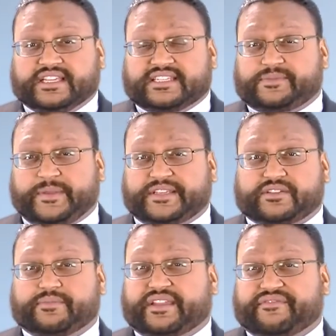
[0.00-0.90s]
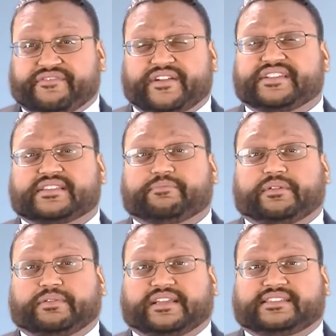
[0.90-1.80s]
to speak to you about a very simple
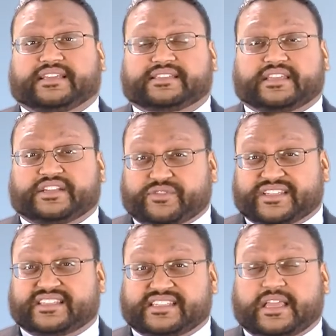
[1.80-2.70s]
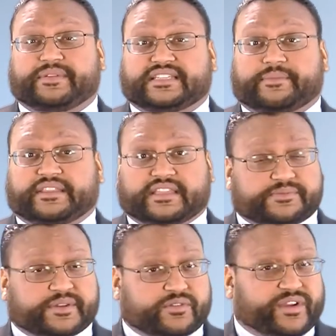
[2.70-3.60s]
blood test that addresses an epidemic
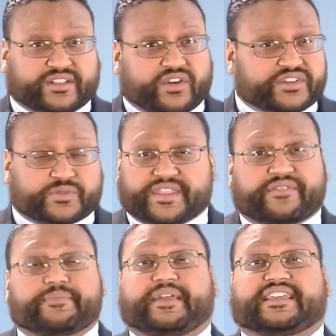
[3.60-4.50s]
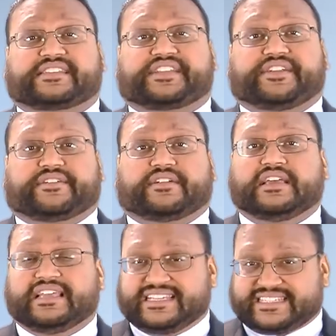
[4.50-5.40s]
that's been growing larger with every passing year:
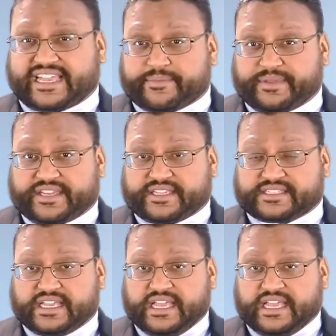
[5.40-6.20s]
diabetes.